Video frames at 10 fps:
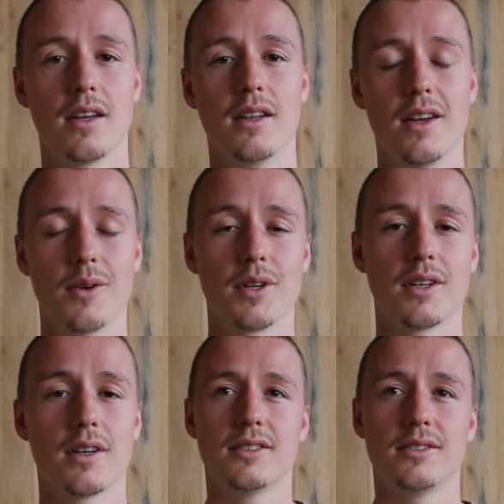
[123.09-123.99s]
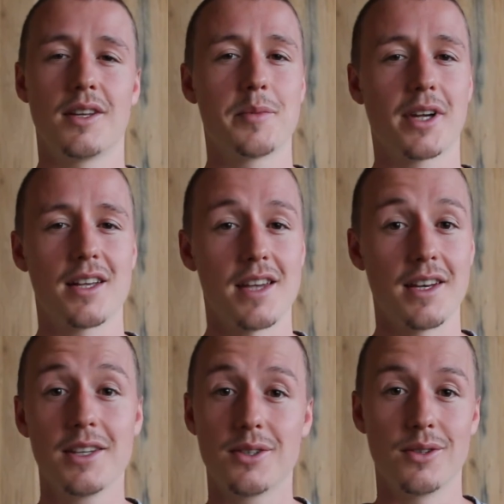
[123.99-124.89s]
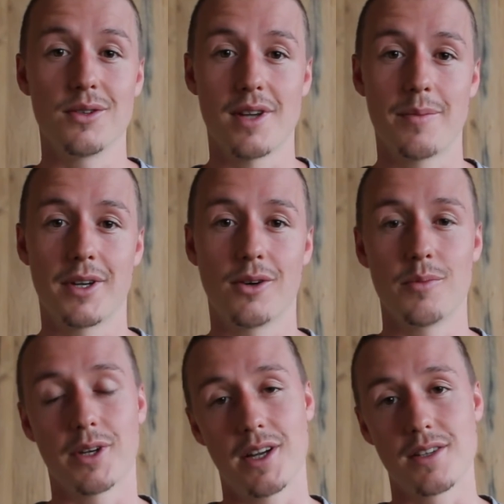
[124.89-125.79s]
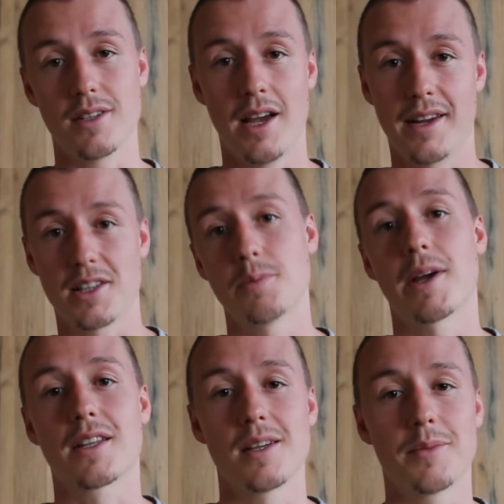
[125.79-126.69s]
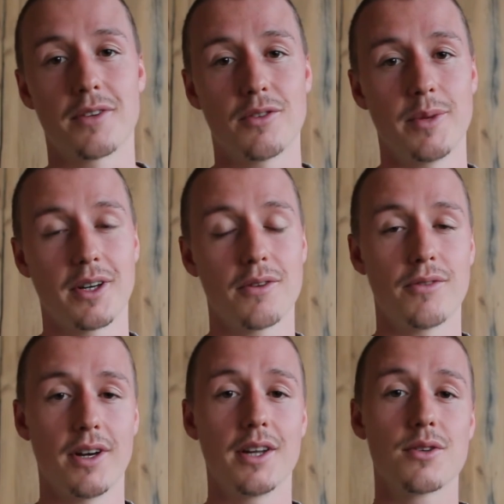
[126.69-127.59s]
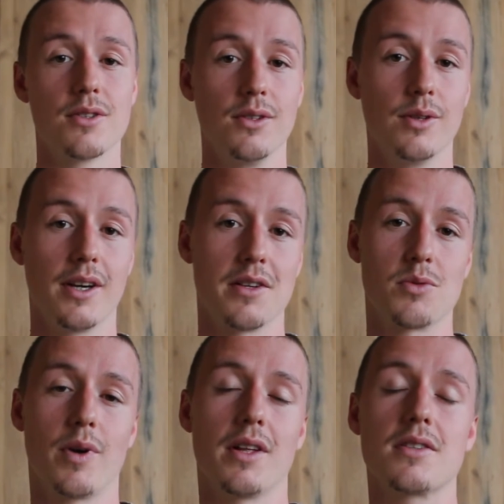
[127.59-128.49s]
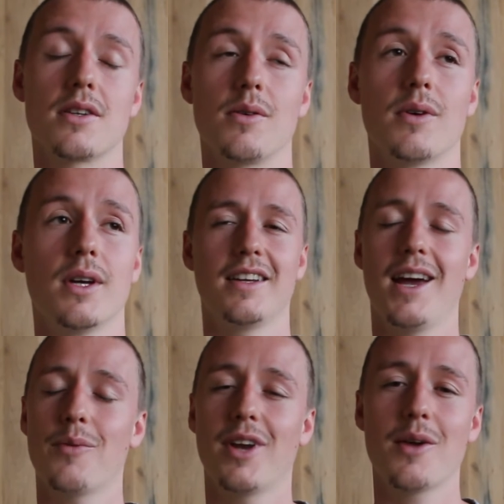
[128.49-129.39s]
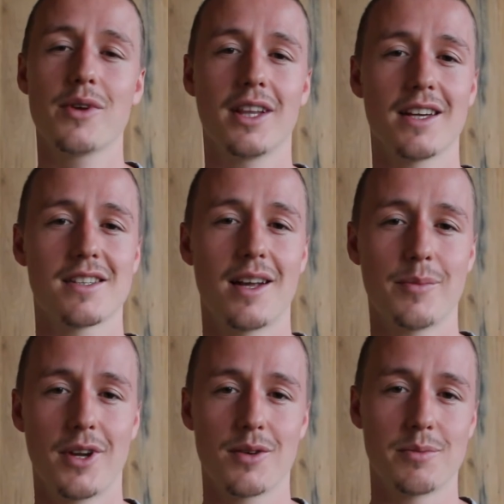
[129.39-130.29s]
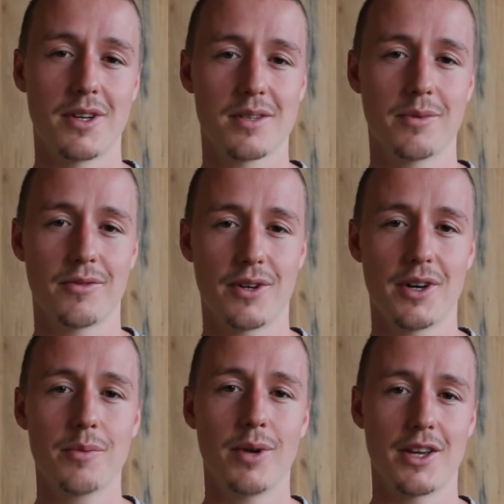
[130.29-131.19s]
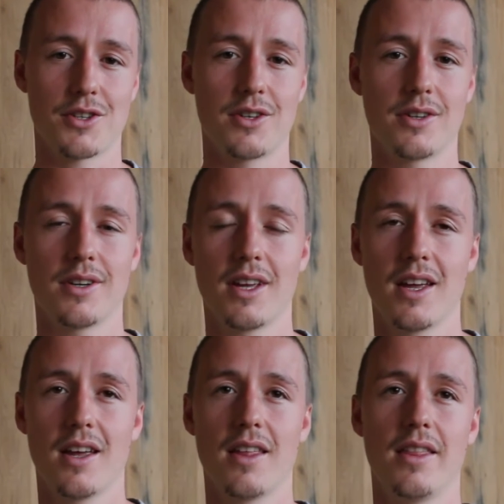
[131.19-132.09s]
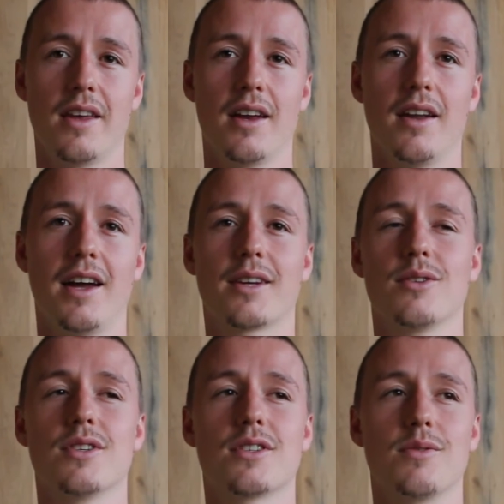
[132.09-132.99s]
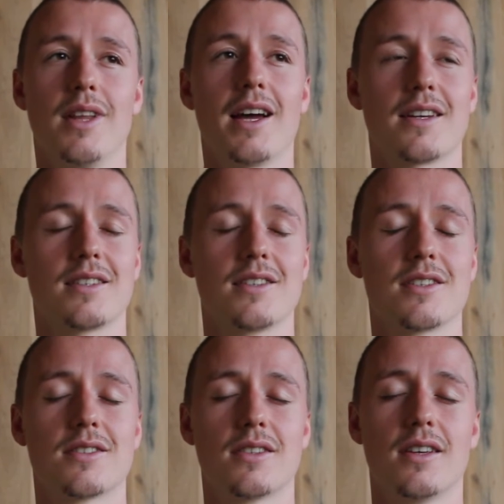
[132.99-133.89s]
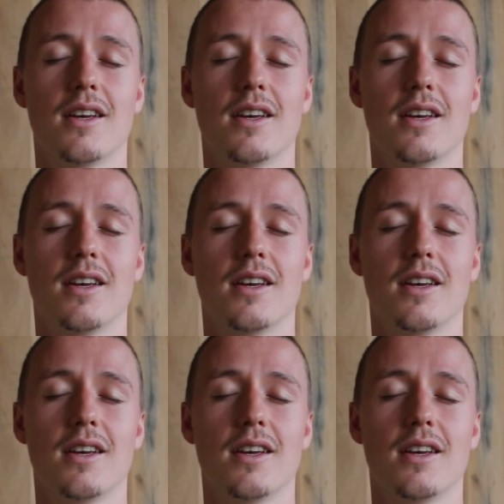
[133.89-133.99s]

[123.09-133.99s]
Leonie, not because I need to do something or because I expect something from my girlfriend. I used to do that as well. So yeah, when I realized that I'm not responsible for her pleasure, then I could just relax and just